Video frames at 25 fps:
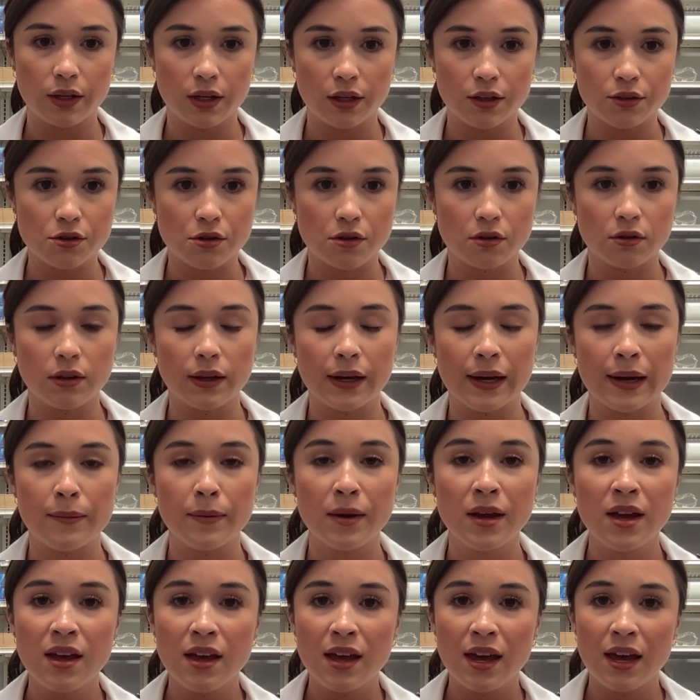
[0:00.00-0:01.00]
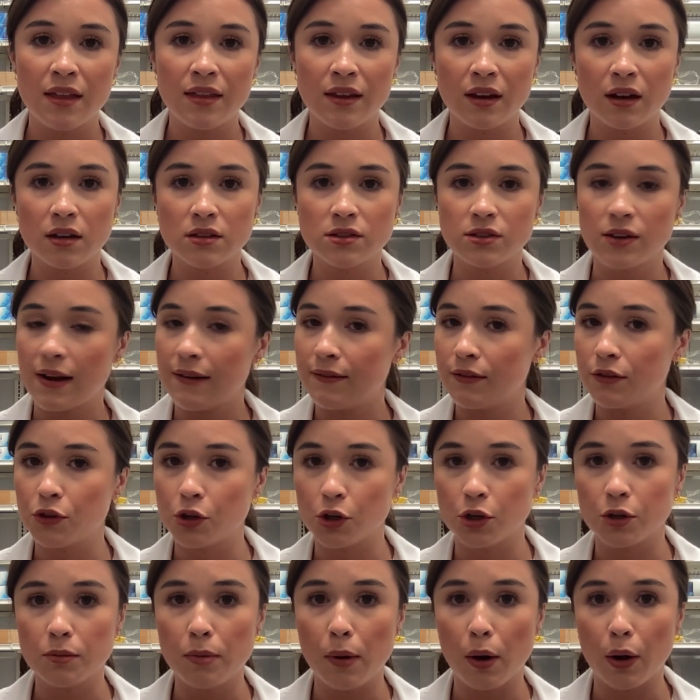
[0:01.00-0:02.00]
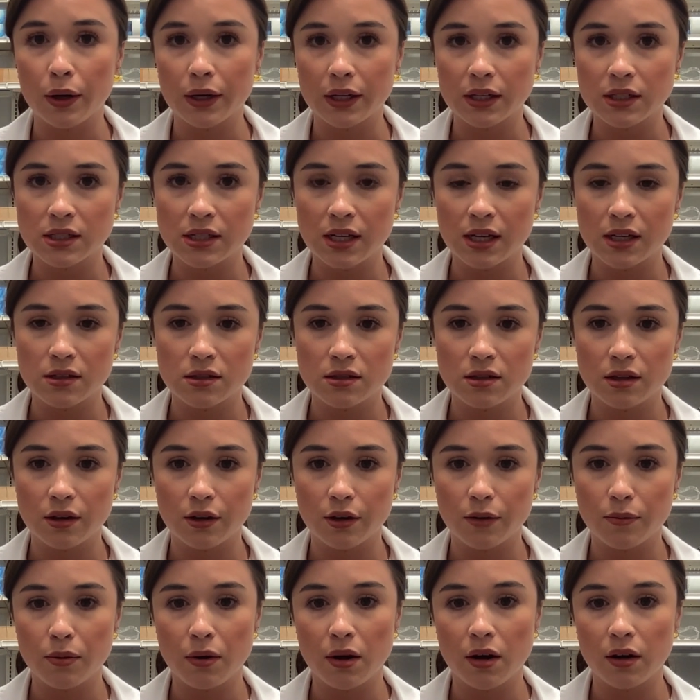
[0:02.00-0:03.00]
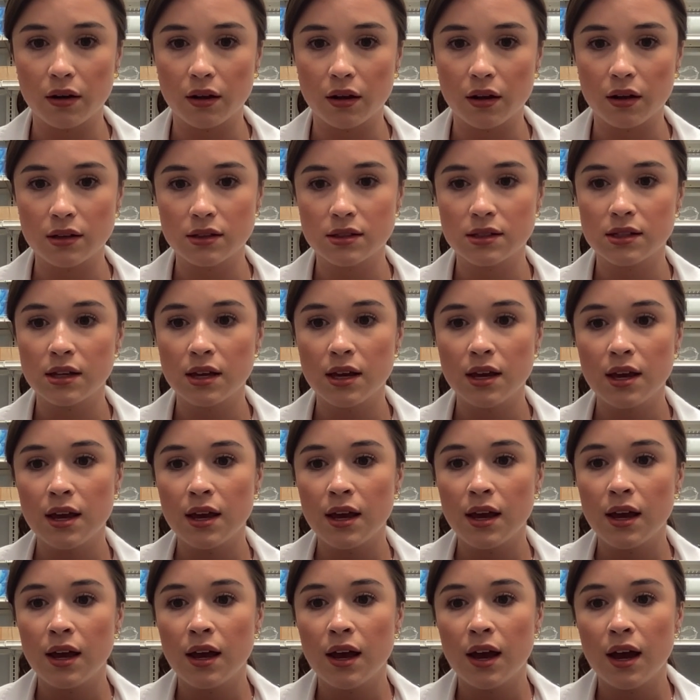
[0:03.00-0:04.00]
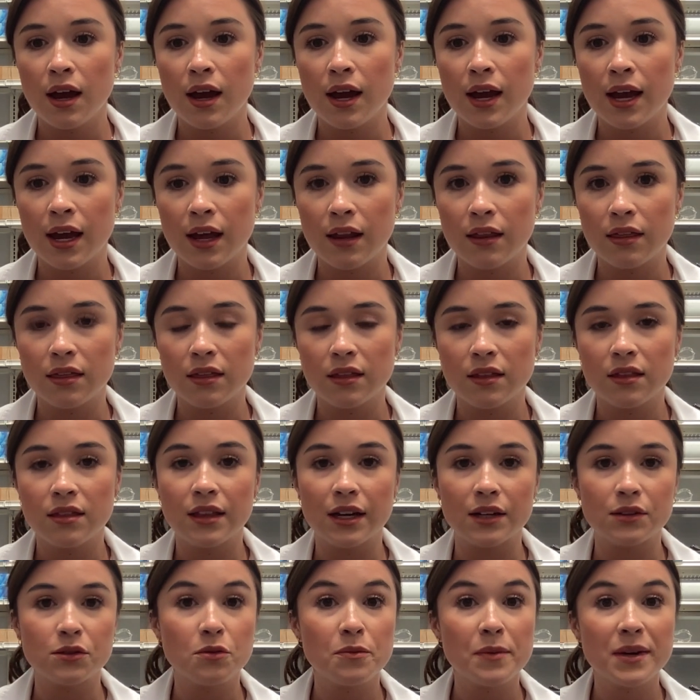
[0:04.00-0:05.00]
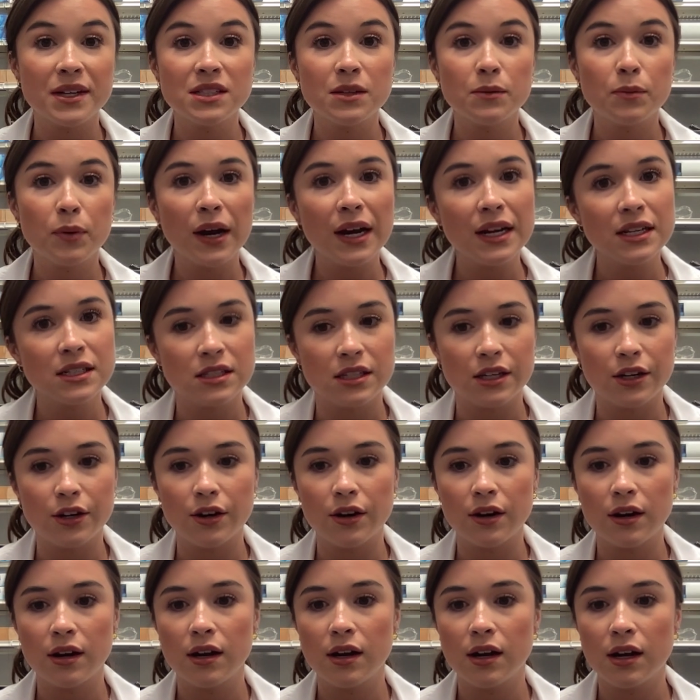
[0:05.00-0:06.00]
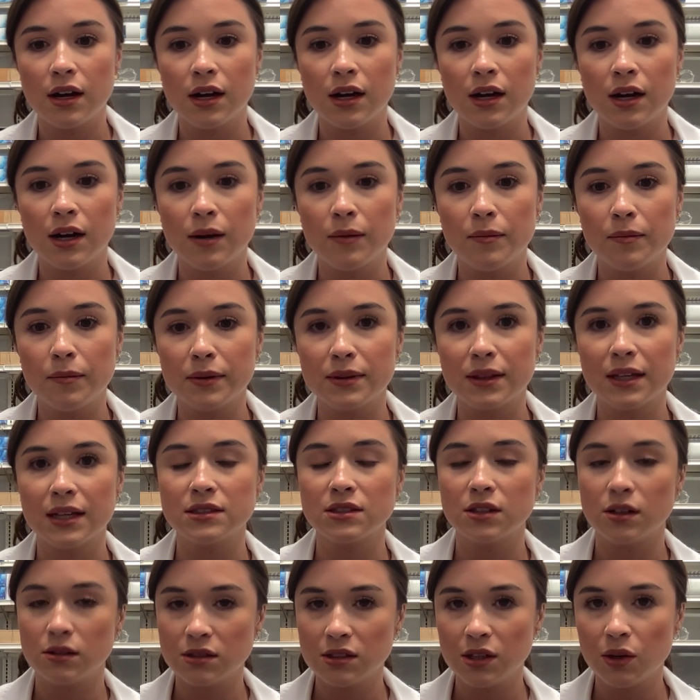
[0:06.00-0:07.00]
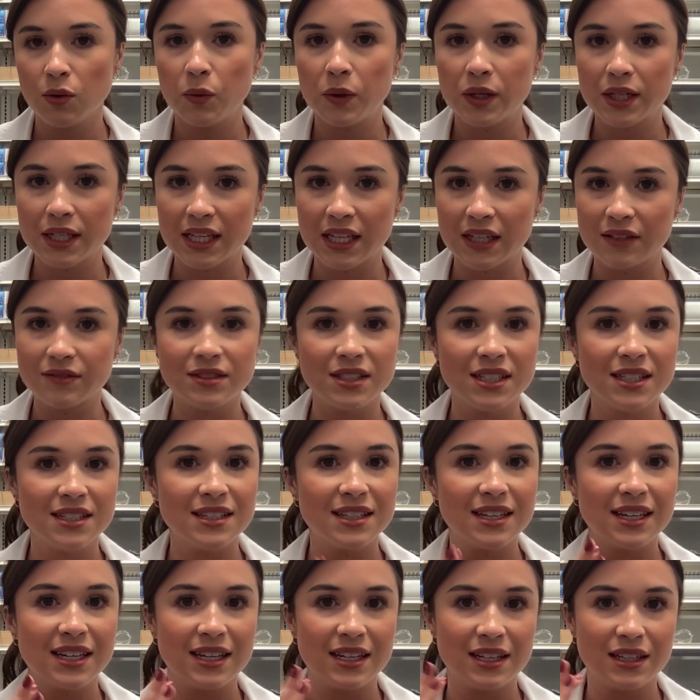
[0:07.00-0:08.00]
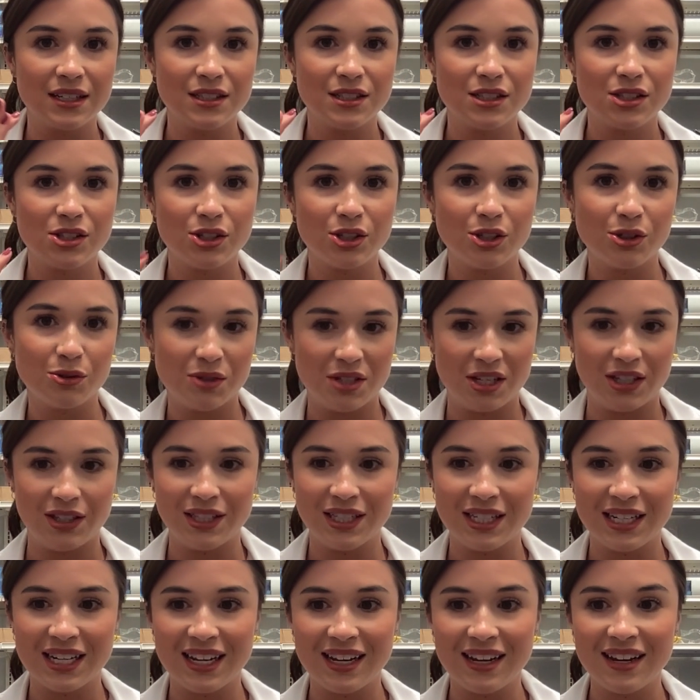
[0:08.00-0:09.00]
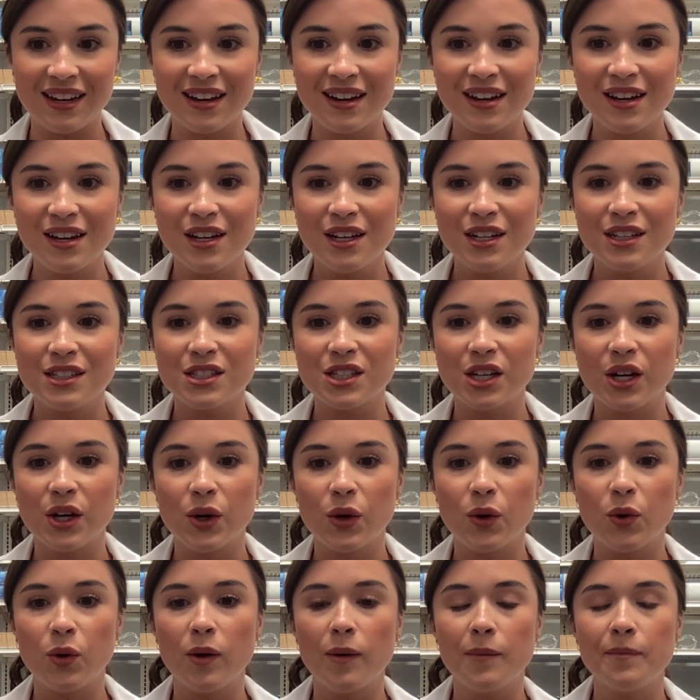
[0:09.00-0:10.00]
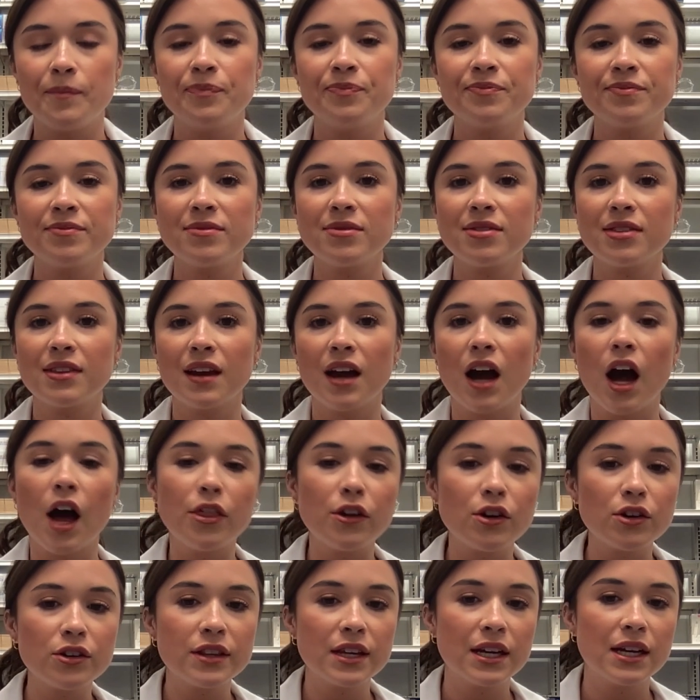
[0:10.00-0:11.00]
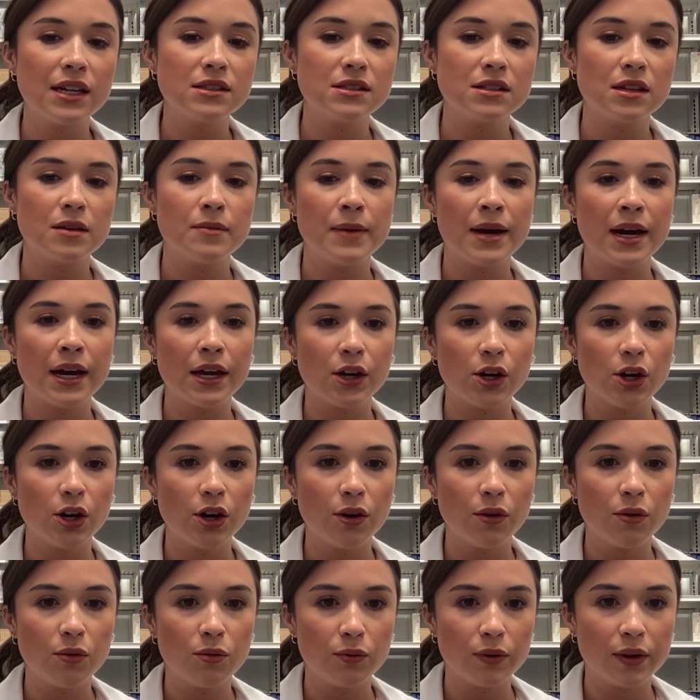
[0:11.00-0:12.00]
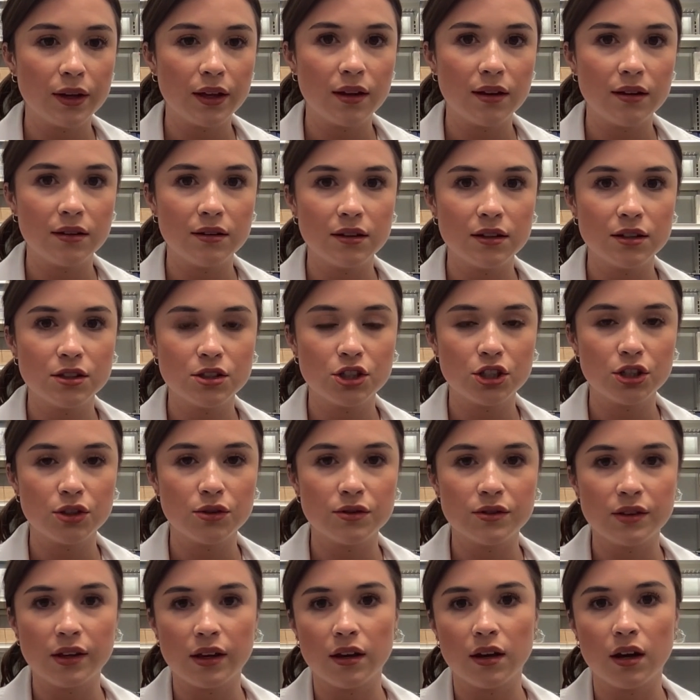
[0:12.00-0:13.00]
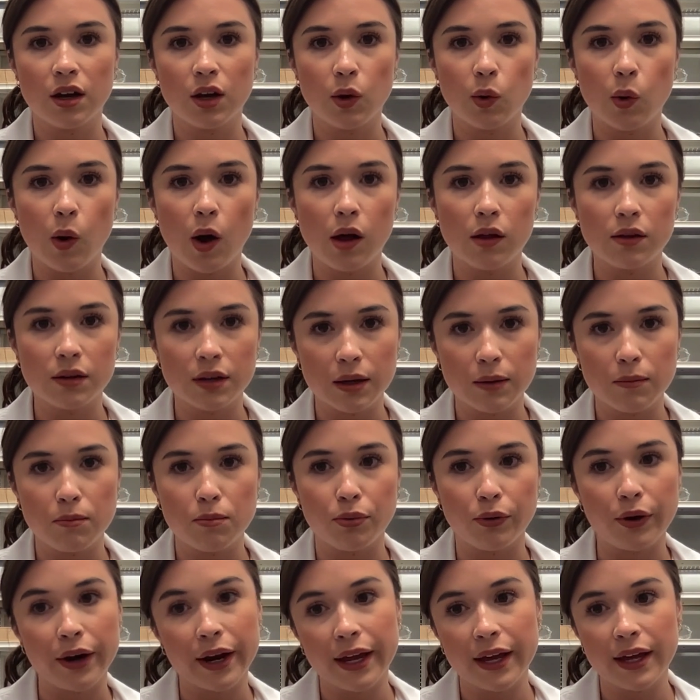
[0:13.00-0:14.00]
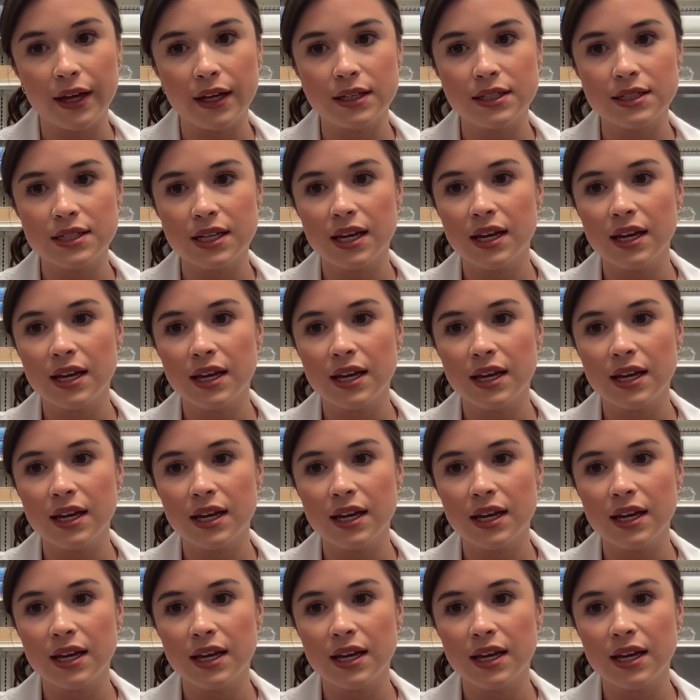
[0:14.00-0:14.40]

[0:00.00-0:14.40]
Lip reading: internal lab, and they also have a third party test their products. And that's what makes it pricier, but that's also what gives it its utility. So other things that matter when choosing a quality brand,